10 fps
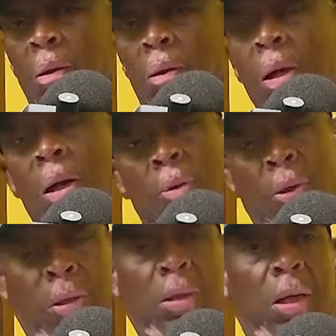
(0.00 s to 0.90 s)
Yeah, well,
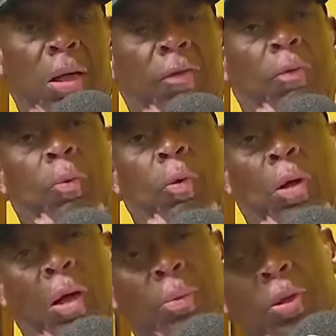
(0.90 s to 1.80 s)
since I left football,
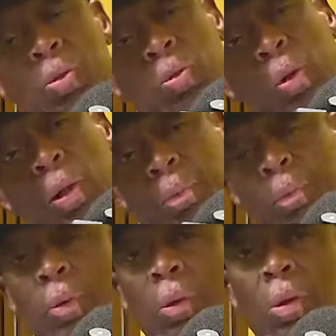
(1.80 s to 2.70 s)
I'm into uh,
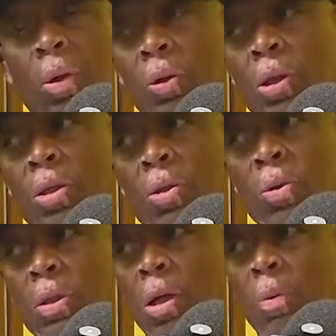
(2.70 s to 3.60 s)
coaching
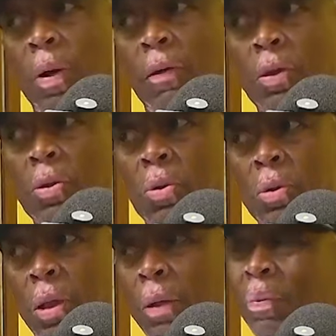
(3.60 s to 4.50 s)
schools now, private schools.
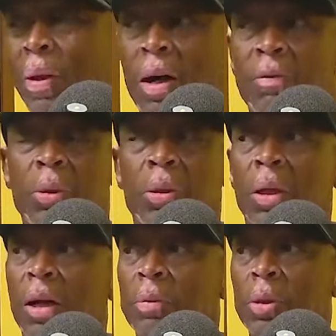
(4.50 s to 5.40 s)
Yeah. I've oh. been
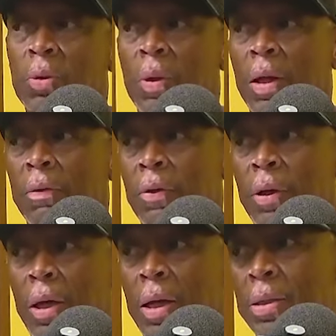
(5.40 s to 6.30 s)
I've been doing that for
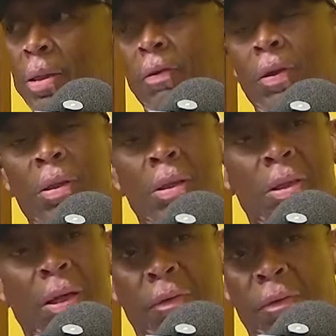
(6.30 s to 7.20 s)
years. Ever since
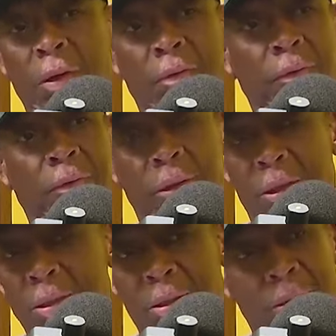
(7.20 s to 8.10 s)
I've, I've
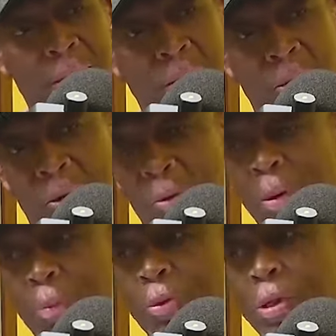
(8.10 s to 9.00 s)
just thrown my
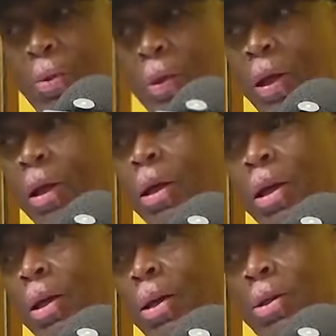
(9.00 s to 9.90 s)
boots away. Yeah.